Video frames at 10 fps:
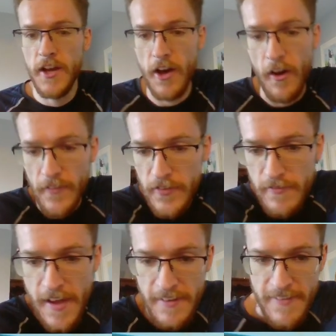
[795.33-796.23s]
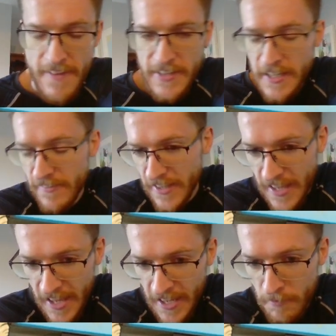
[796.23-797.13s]
on this event for having another
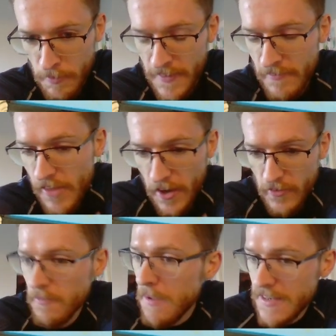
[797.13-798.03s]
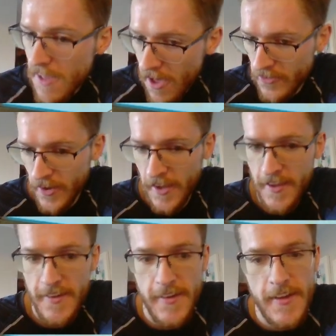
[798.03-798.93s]
king, but they've done us a bit dirty.
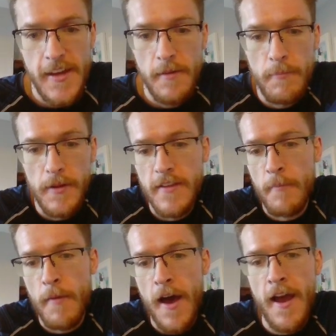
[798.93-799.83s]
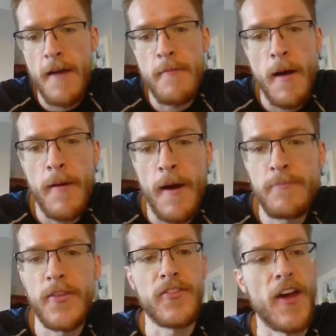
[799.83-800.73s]
But um, I, I, am
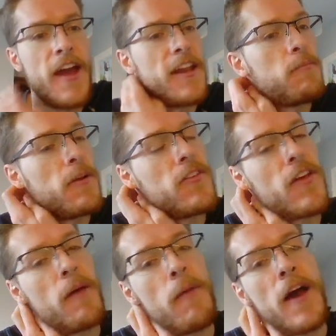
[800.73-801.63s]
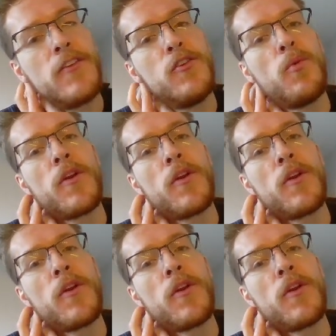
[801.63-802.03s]
undecided, but um, I do want